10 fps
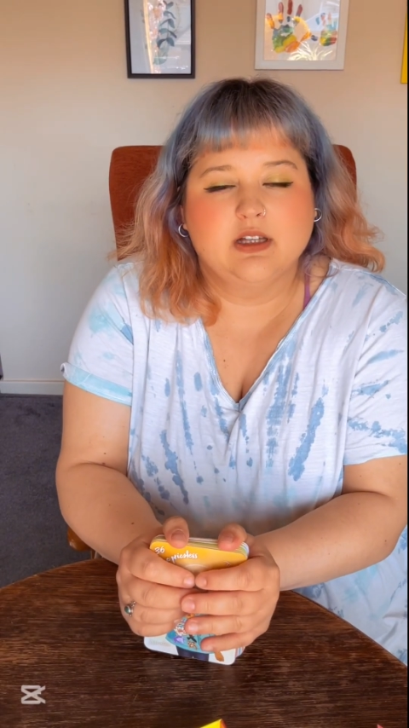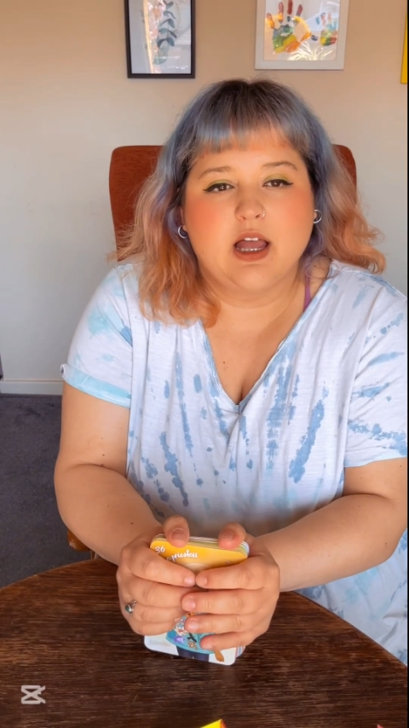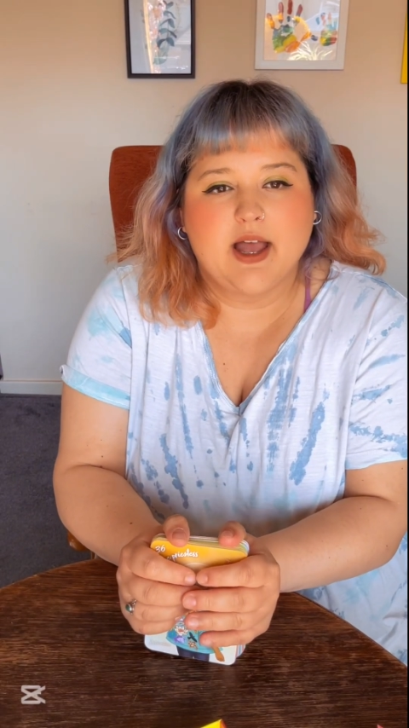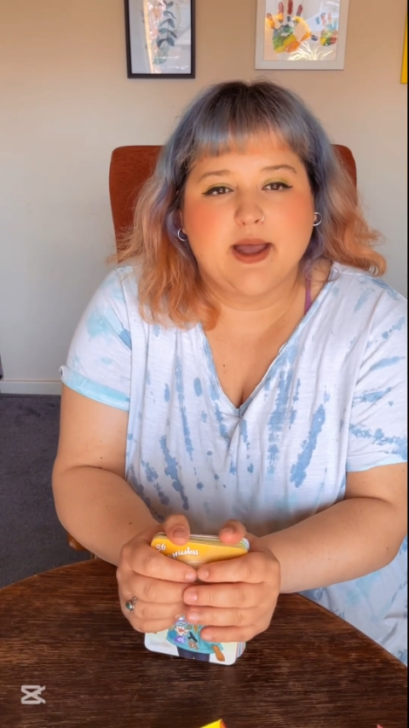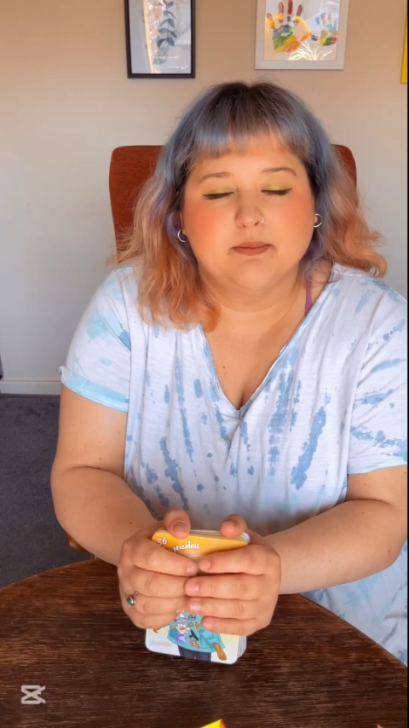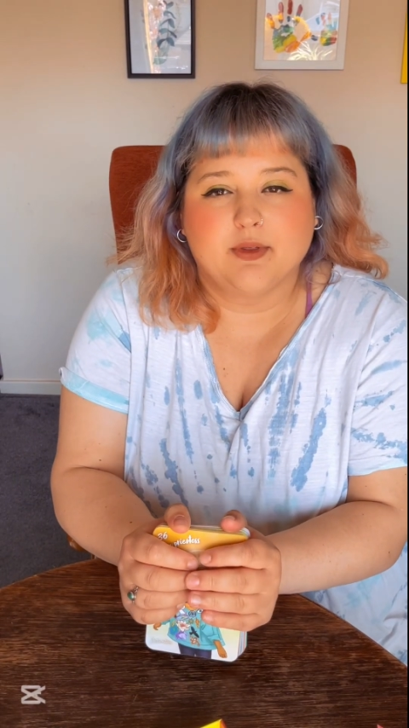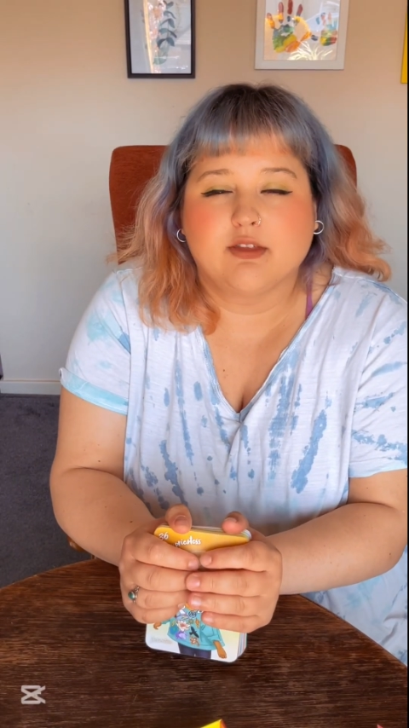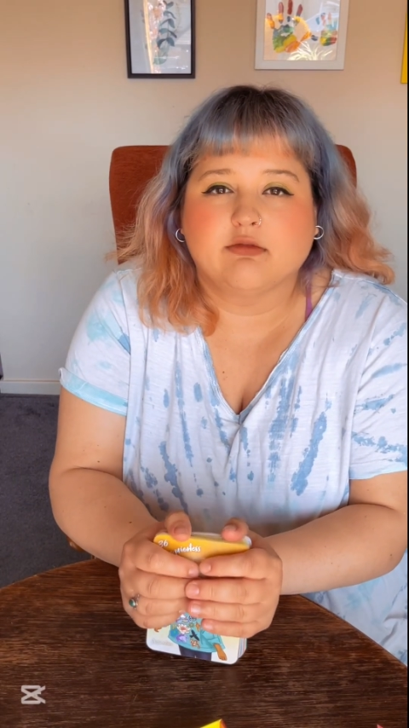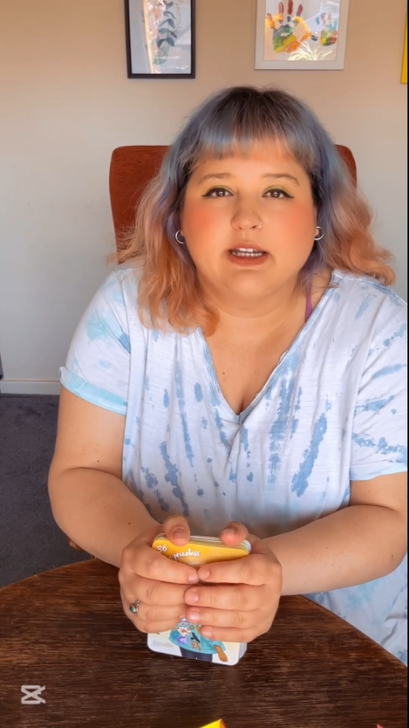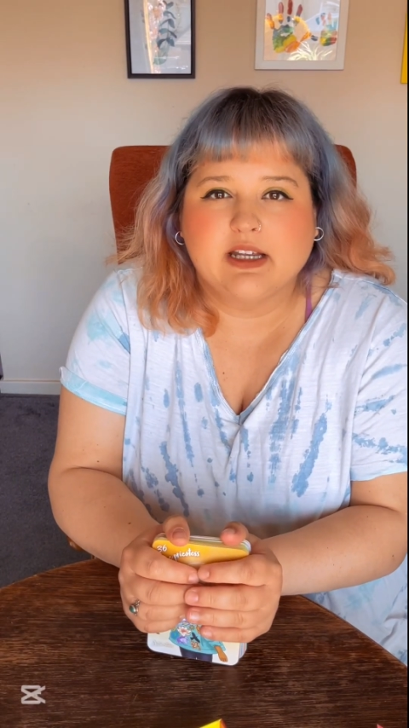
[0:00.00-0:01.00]

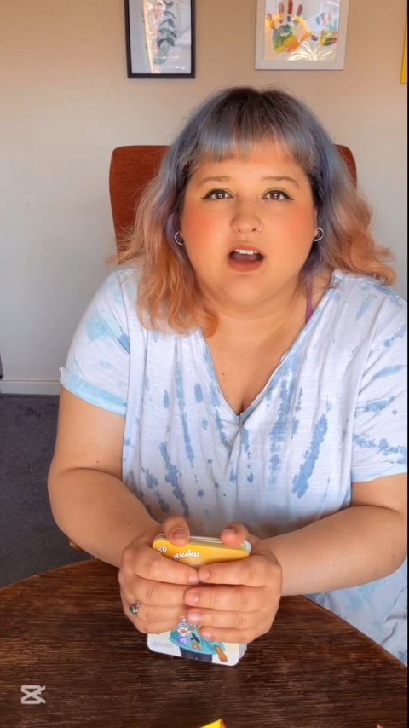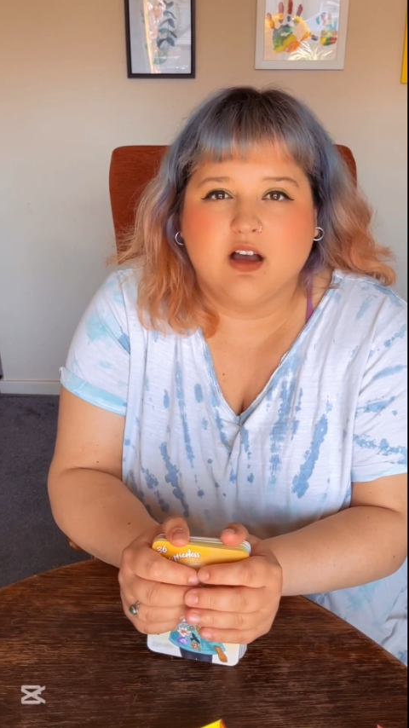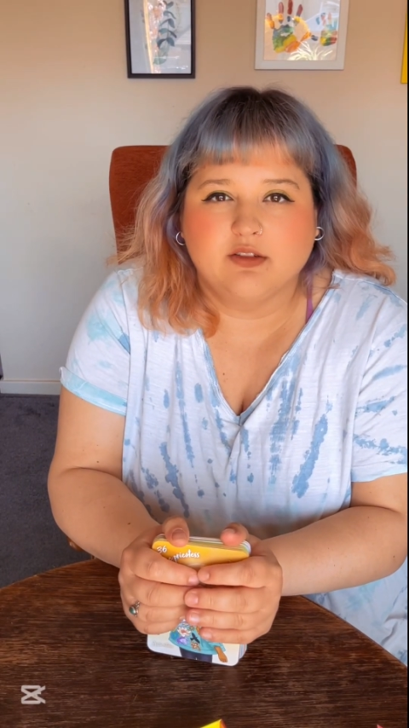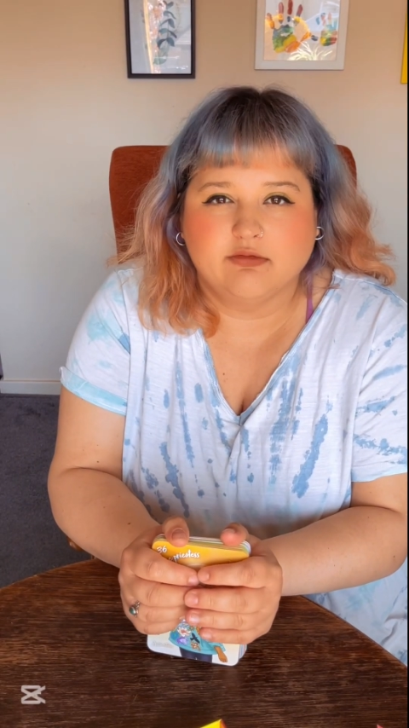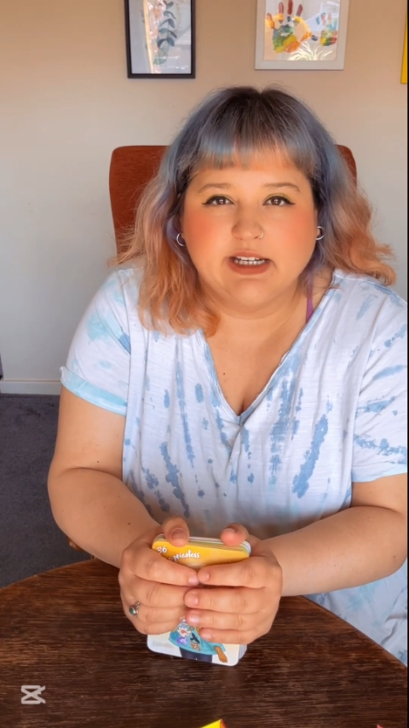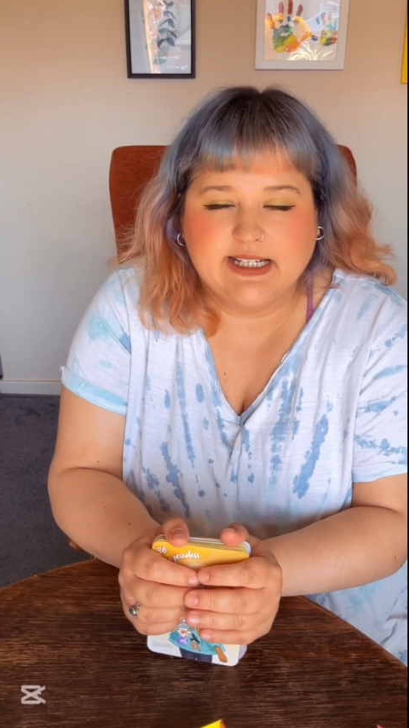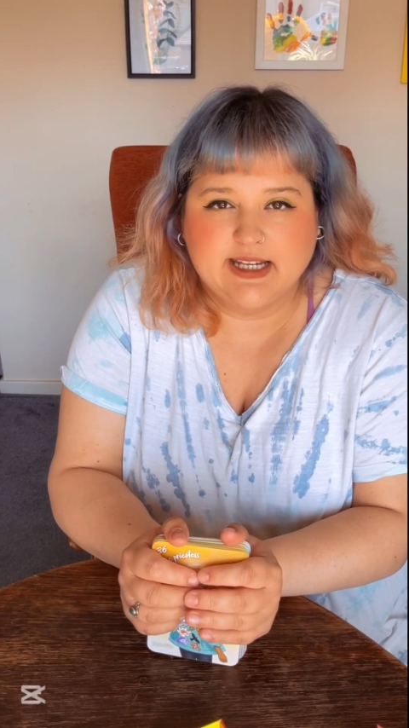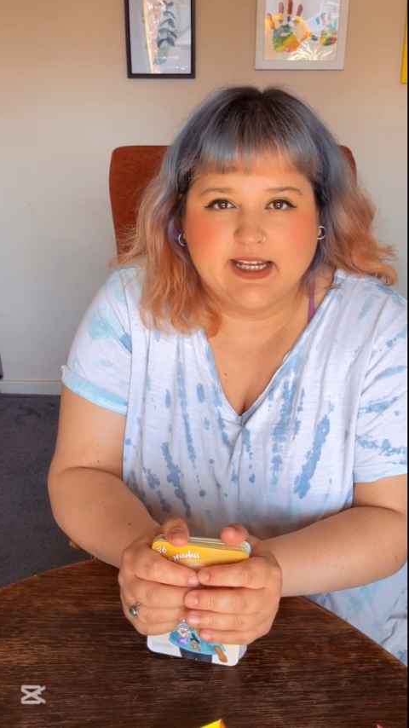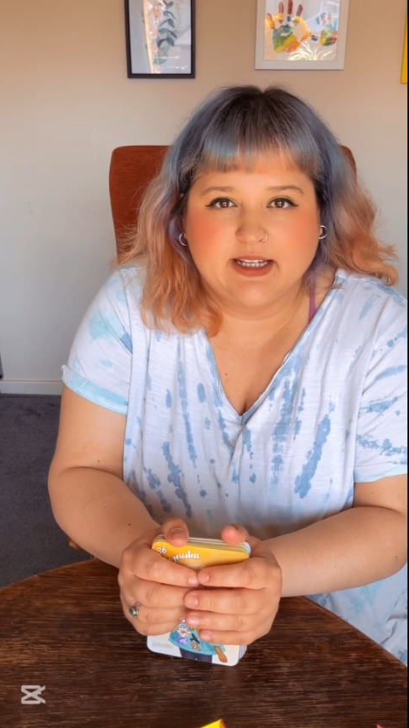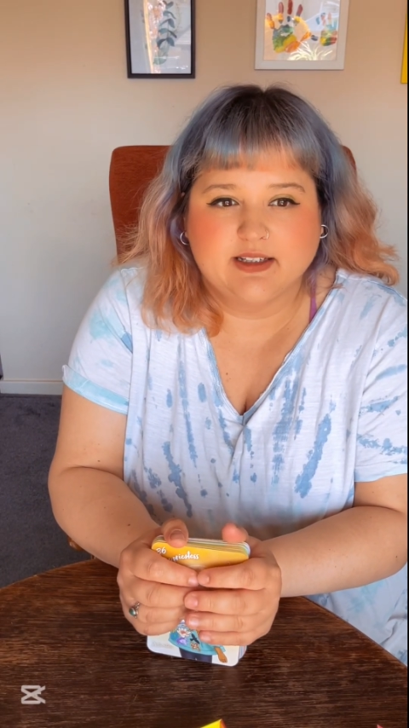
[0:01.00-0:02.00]
3-card
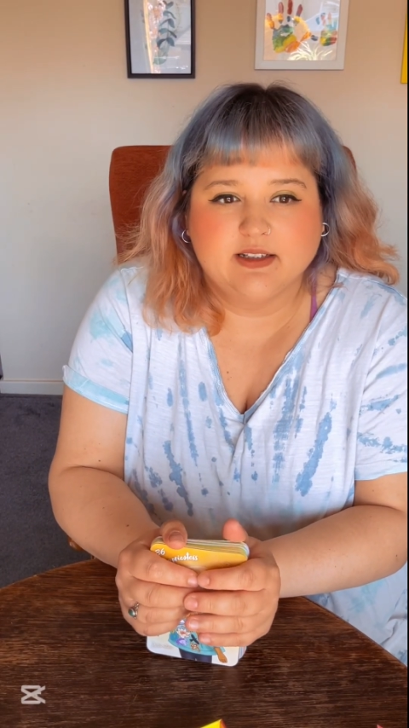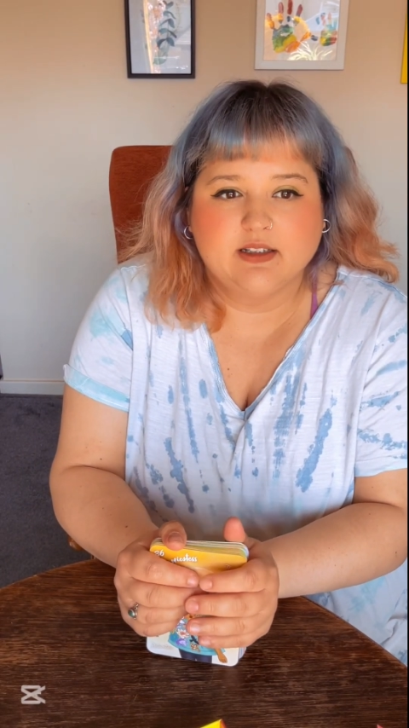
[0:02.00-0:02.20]
reading